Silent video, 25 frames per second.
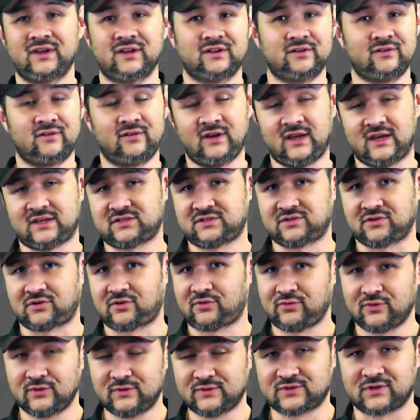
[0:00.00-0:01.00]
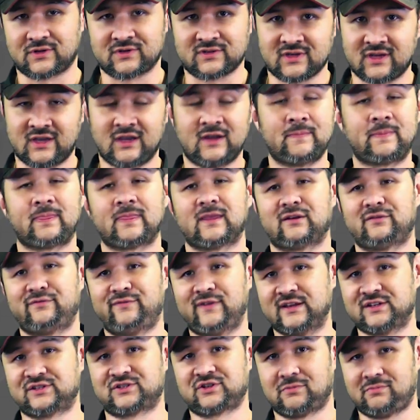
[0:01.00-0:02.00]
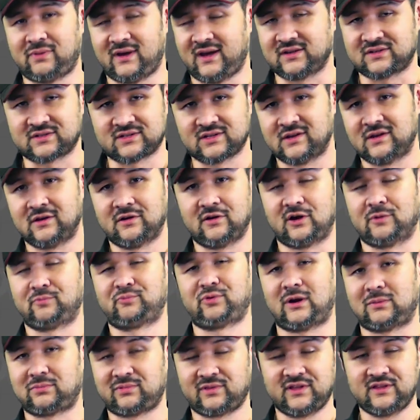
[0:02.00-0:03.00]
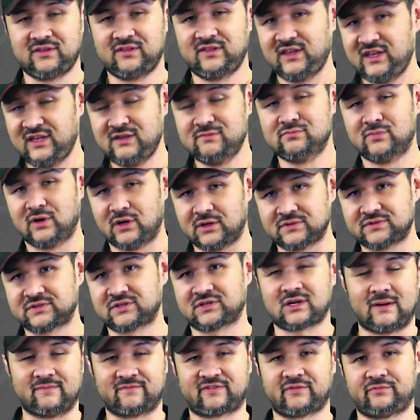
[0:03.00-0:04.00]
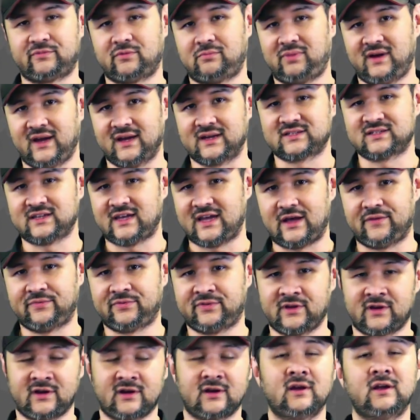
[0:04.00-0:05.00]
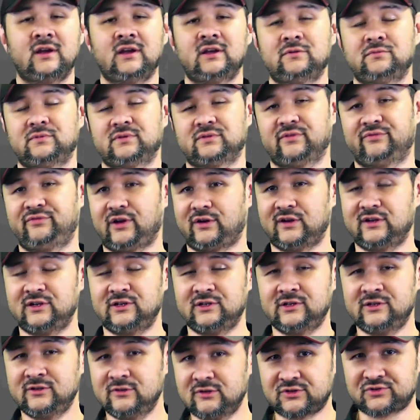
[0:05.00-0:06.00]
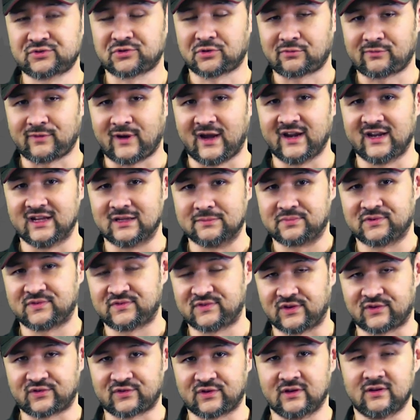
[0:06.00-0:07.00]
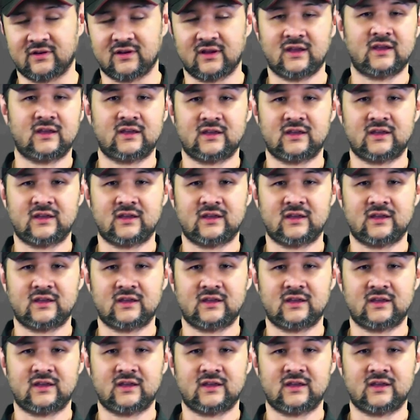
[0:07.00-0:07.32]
Next to cruisers, adventure bikes are probably the most comfortable bikes out there, with a very neutral riding position,